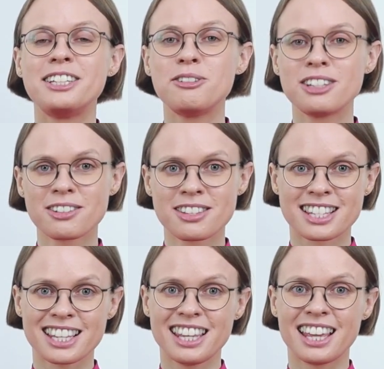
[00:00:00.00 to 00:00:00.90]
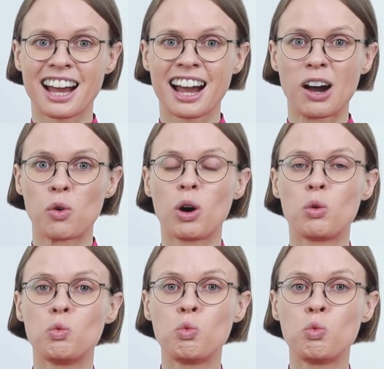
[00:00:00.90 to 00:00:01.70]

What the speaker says: Do you see how